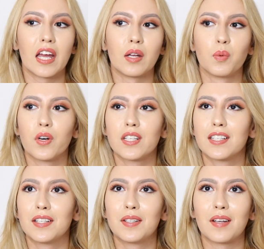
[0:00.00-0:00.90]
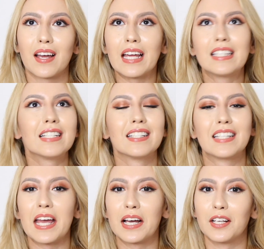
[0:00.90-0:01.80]
it wasn't it didn't
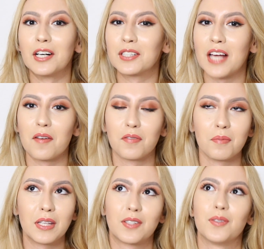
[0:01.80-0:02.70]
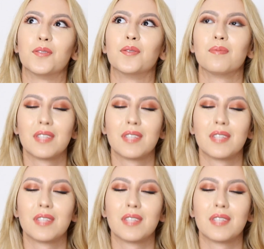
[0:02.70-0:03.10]
take a long time for me to